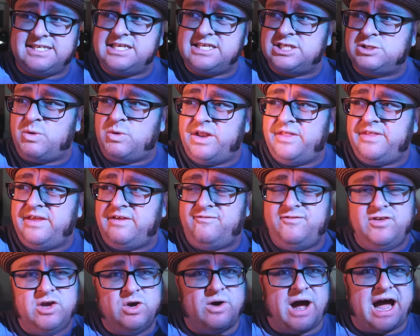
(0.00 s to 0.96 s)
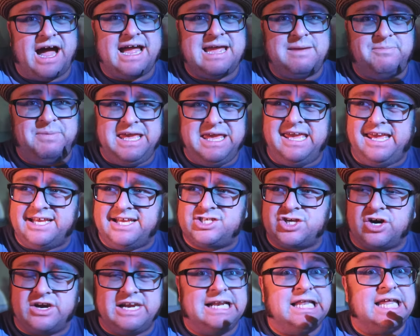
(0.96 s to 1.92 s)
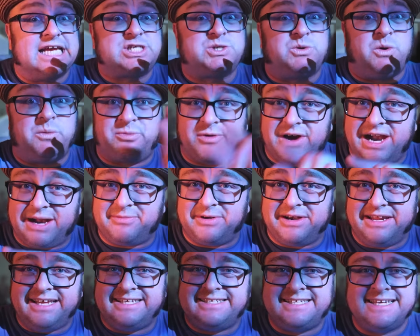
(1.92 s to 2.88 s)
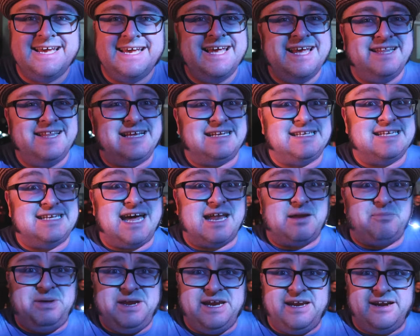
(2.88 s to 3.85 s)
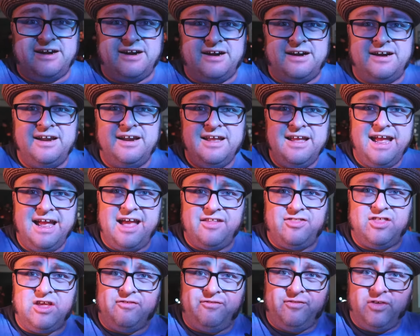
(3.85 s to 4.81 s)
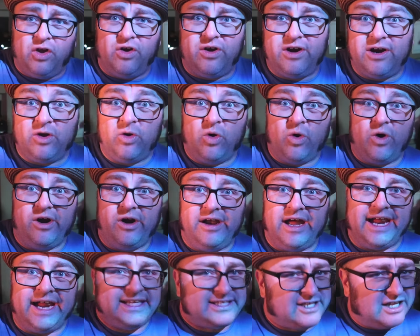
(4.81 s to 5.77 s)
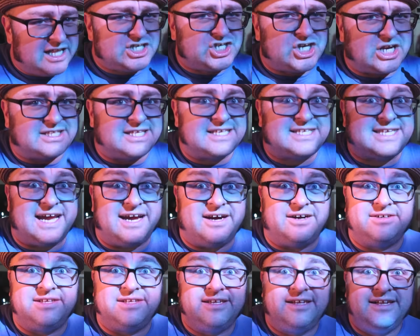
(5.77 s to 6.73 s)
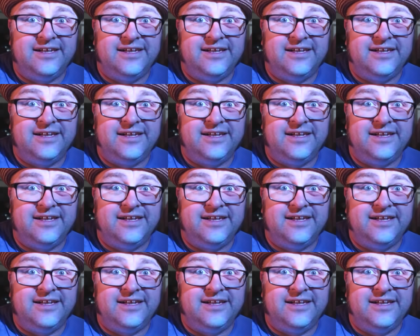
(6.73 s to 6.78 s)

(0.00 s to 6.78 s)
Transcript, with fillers: This is one of the few IPs, or intellectual properties, that did not appear at the Florida Horror Nights. So let's check this out.